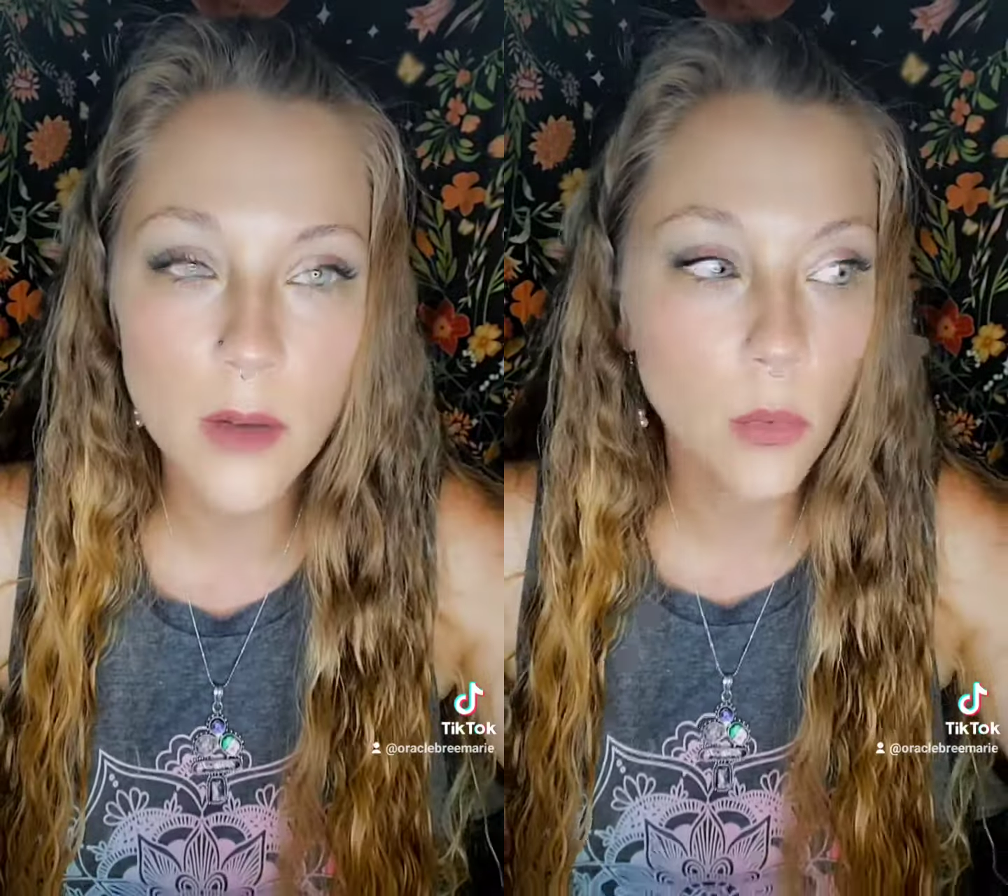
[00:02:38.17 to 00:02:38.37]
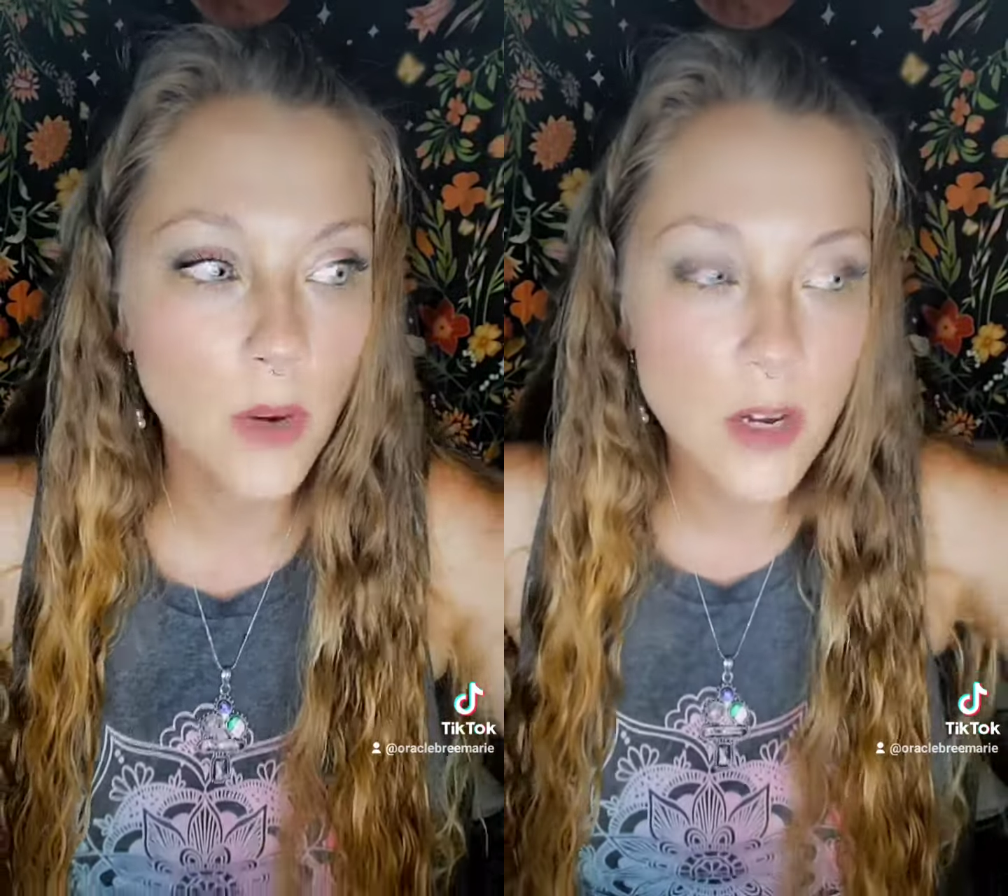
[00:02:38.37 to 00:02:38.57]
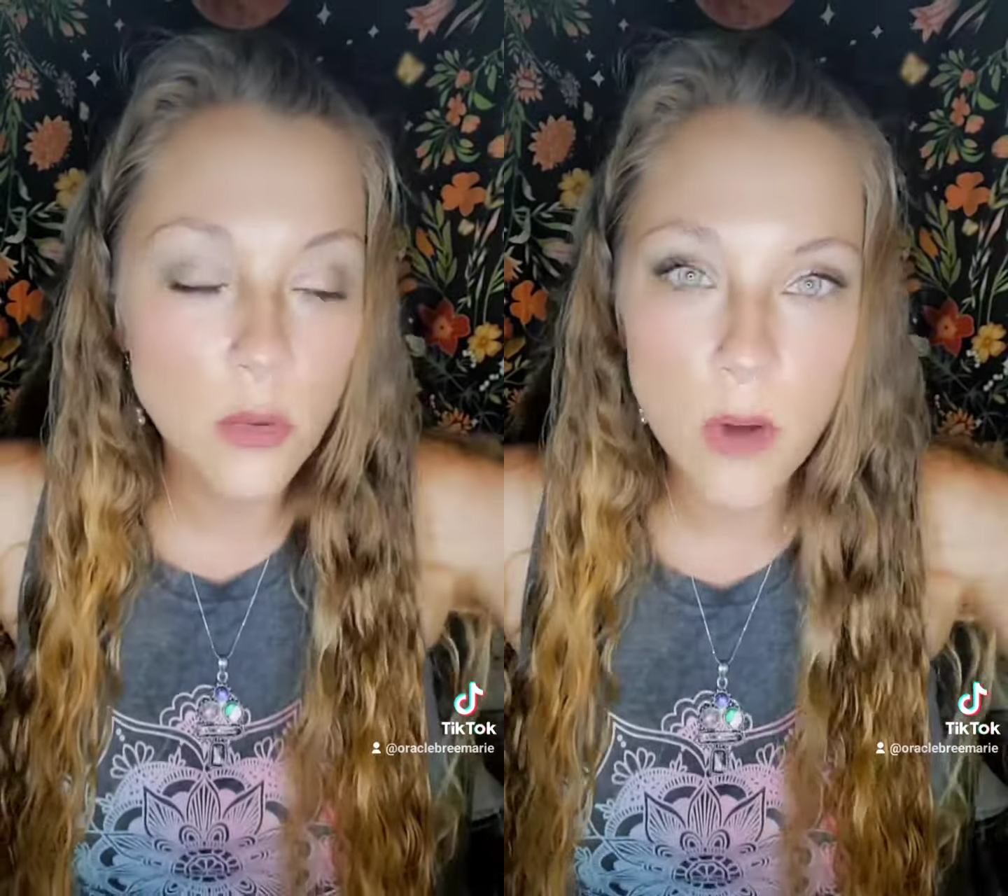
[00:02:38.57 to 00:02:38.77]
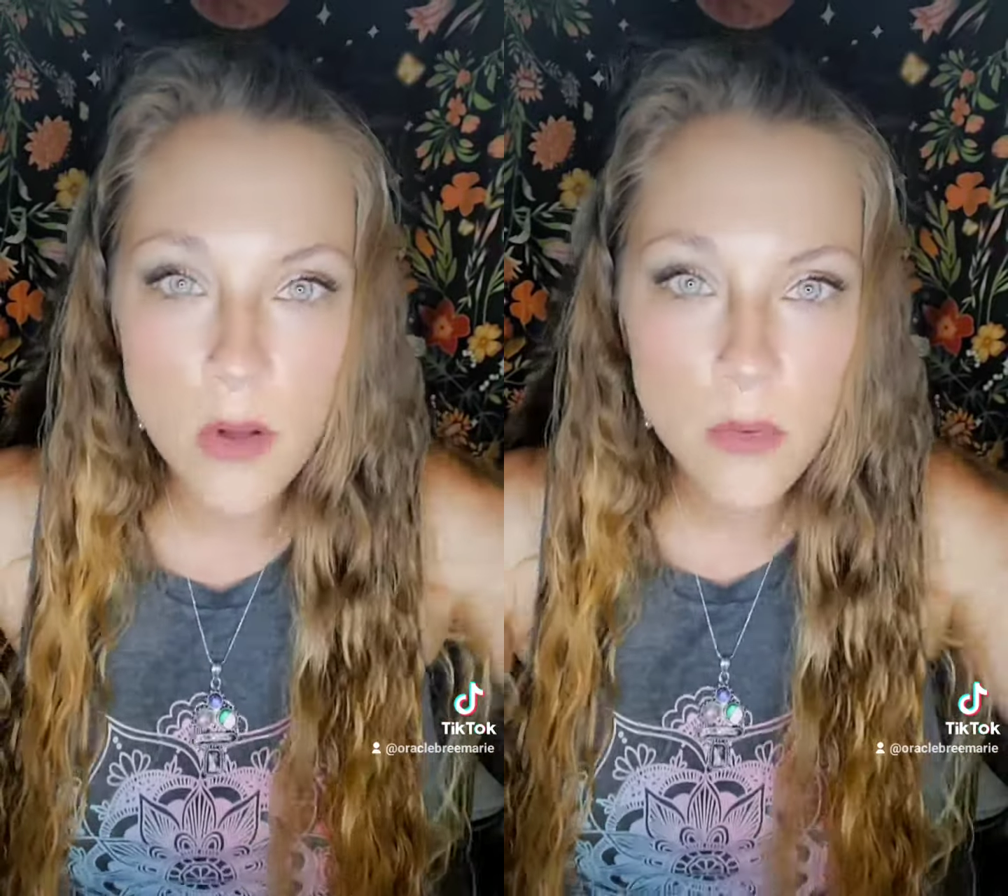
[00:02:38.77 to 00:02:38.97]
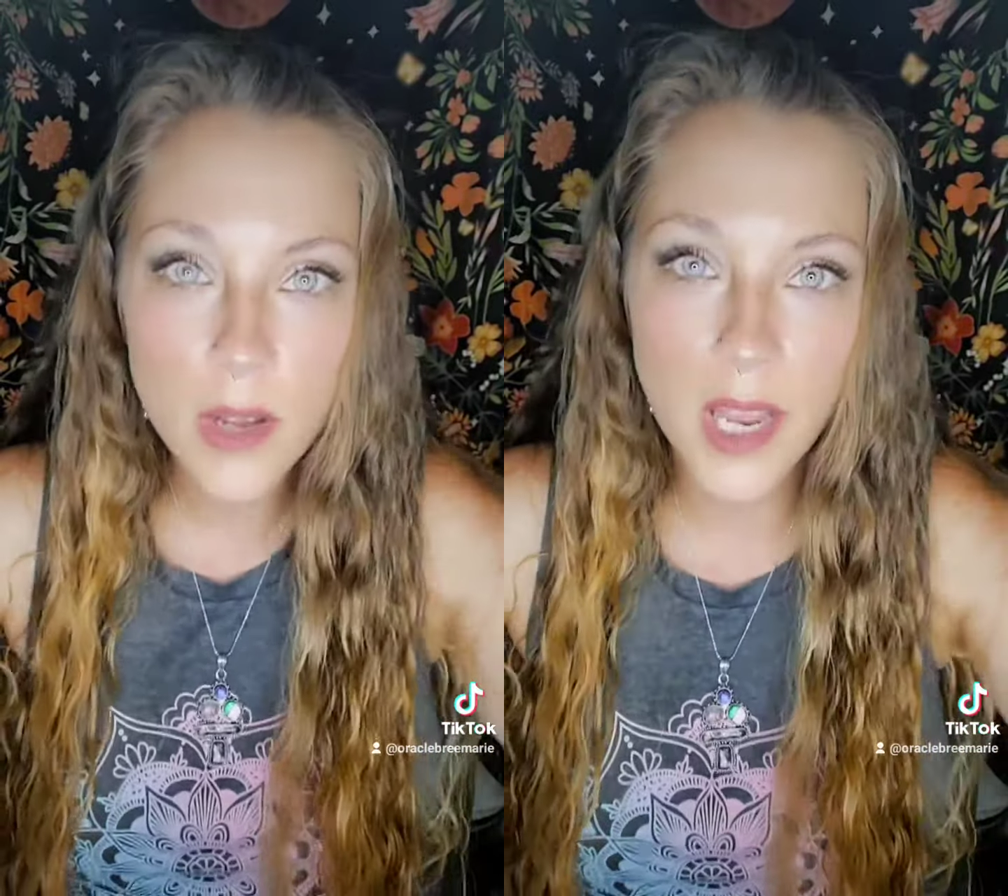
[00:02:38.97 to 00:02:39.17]

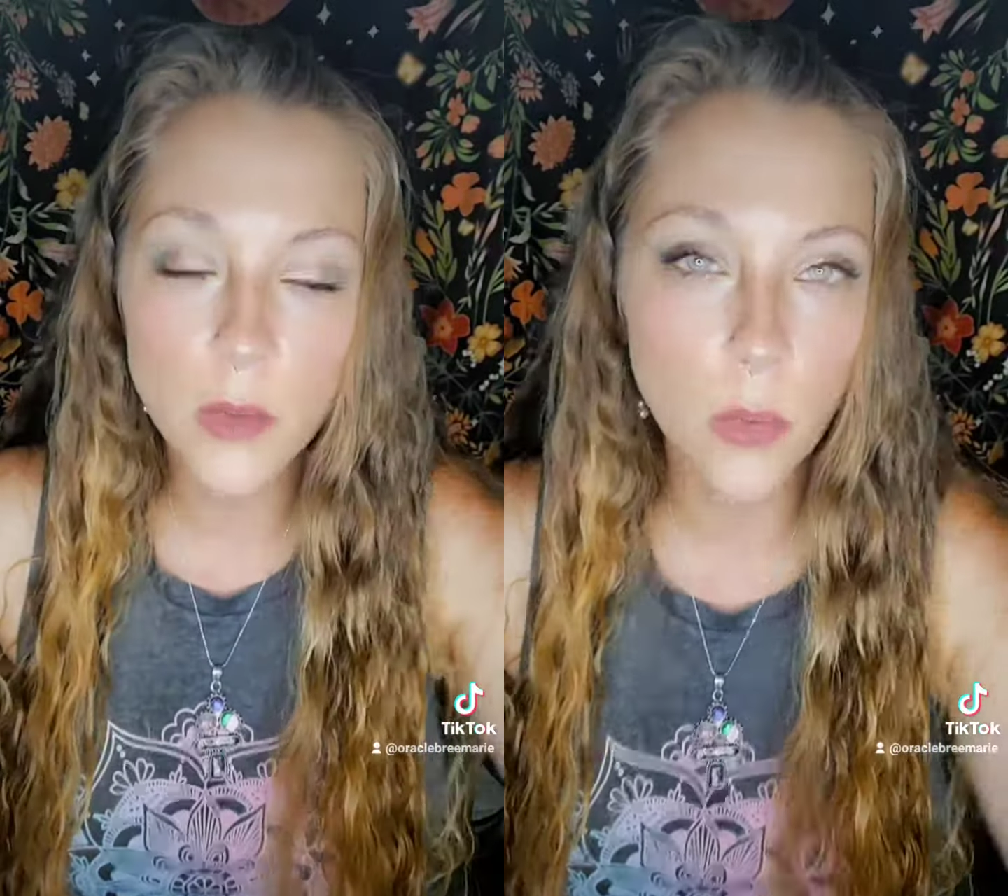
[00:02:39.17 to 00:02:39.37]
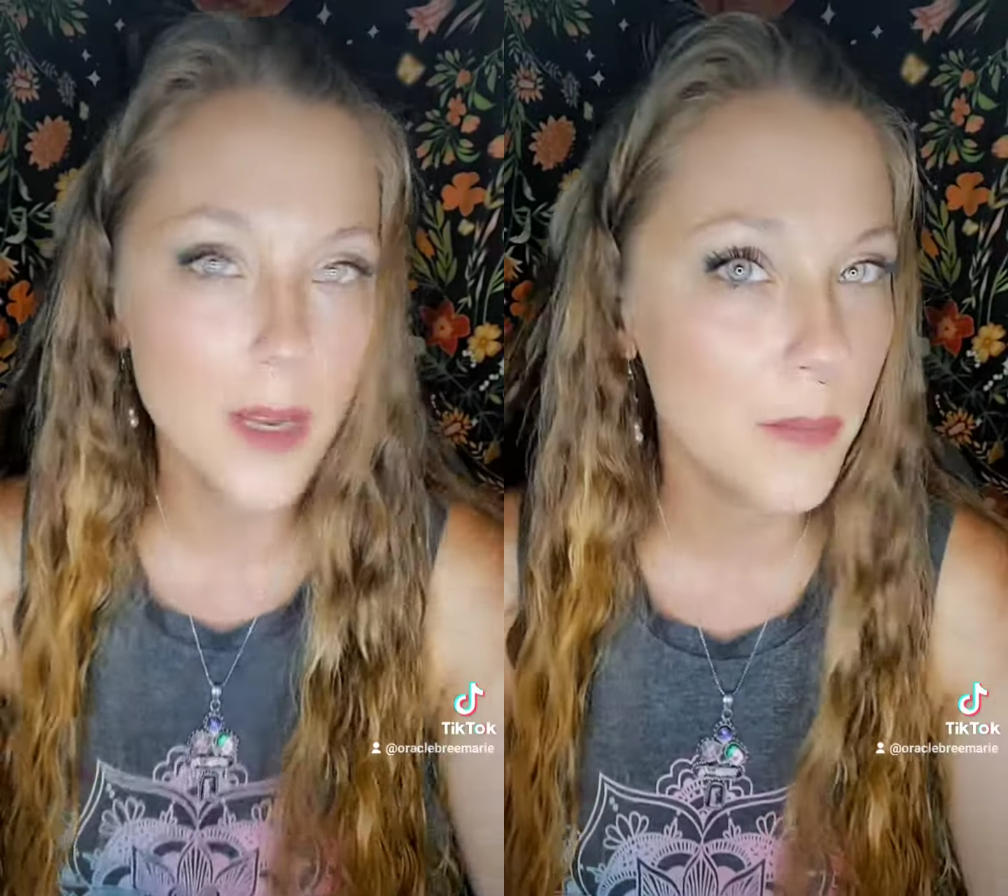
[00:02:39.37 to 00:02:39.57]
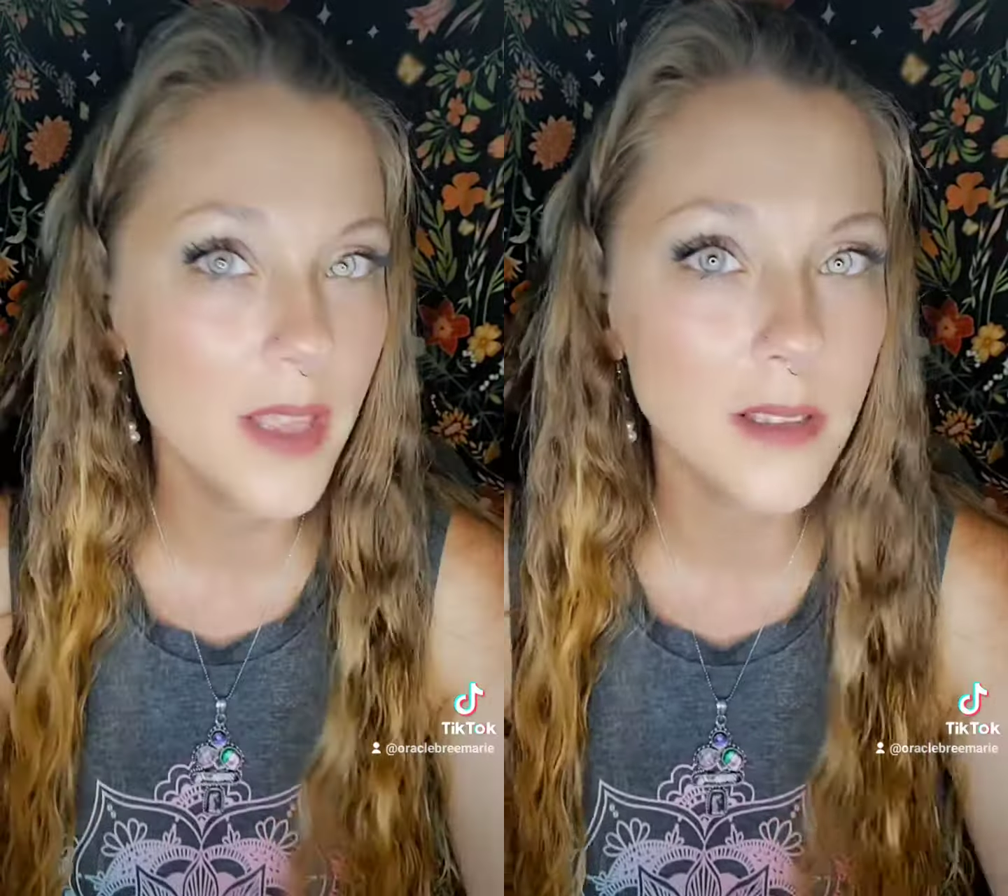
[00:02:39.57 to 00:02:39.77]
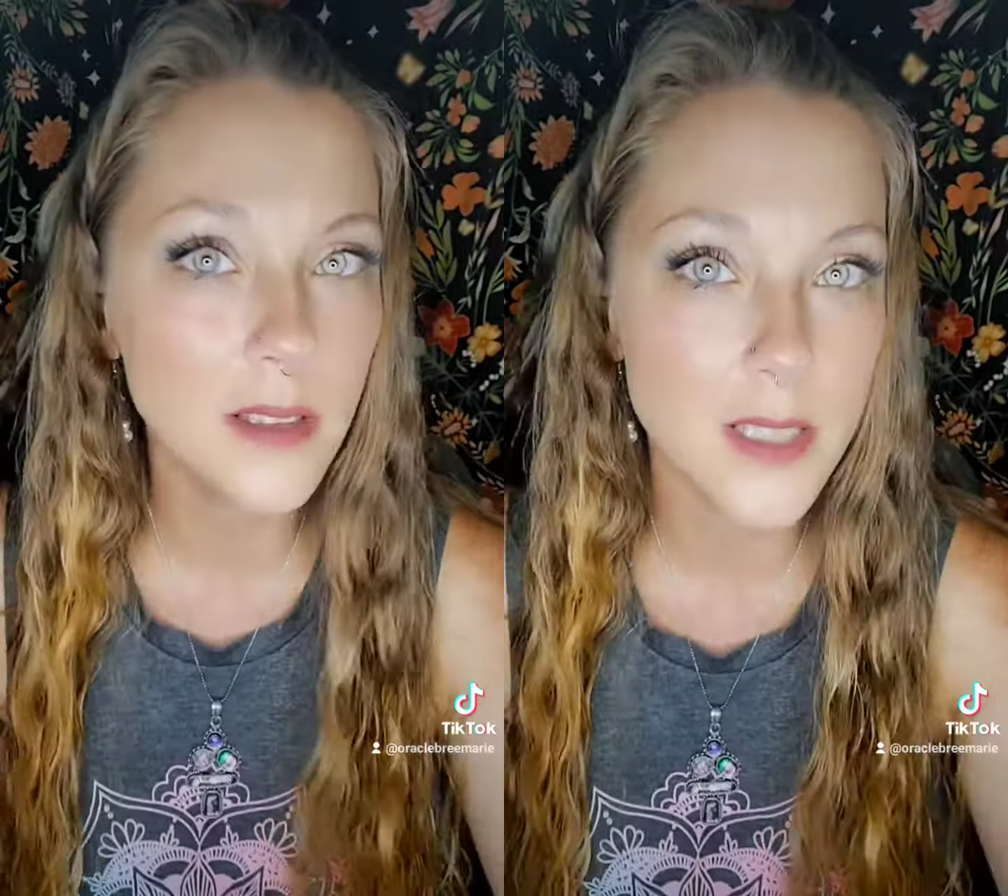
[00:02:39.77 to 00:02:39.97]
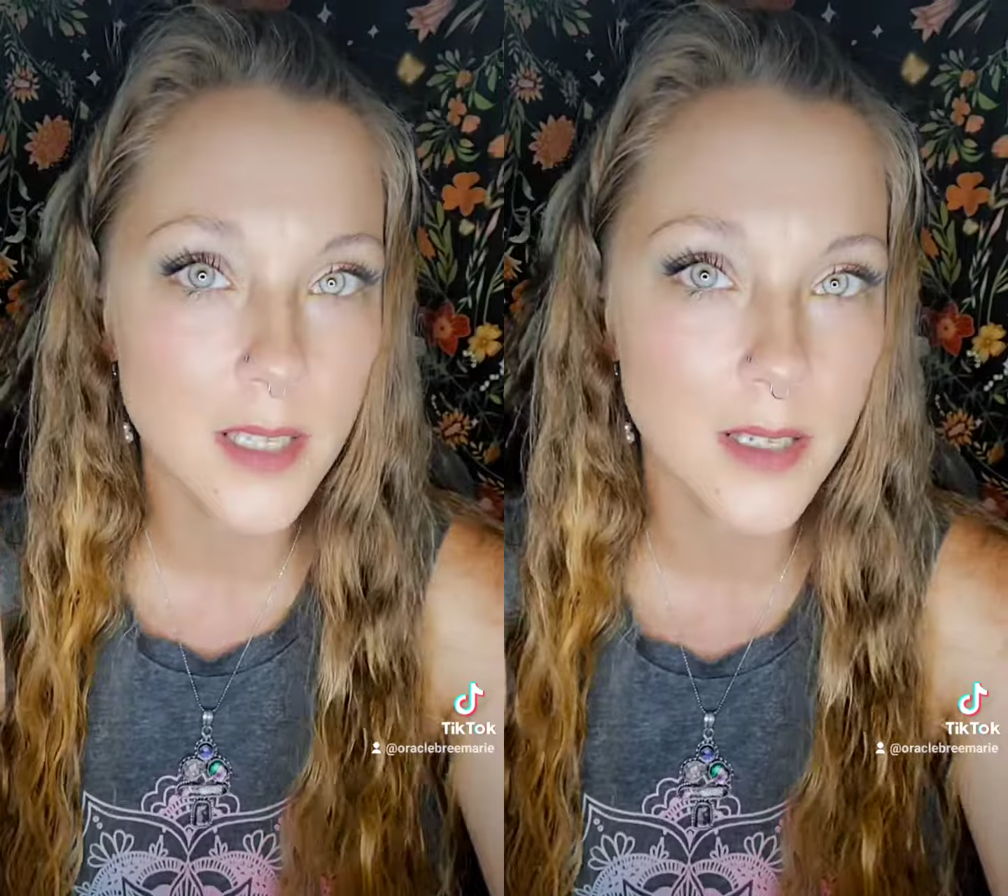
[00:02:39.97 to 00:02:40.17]
regrown and
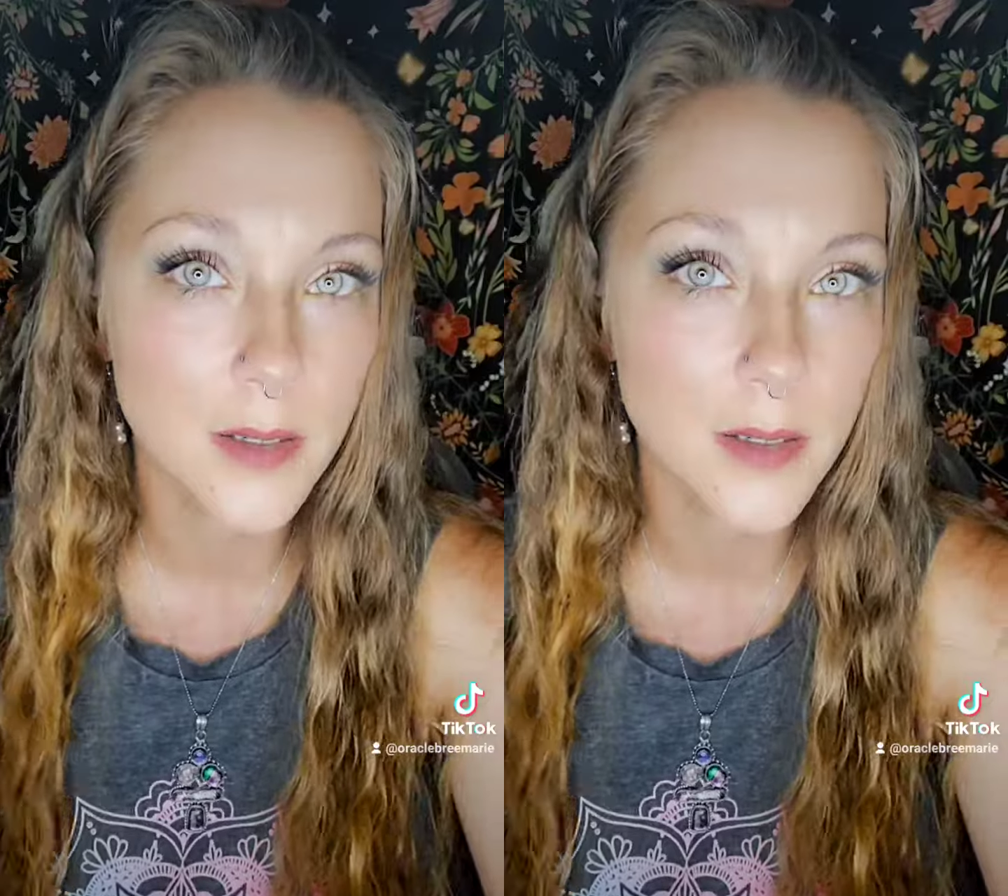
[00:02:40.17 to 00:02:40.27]
rebuilt.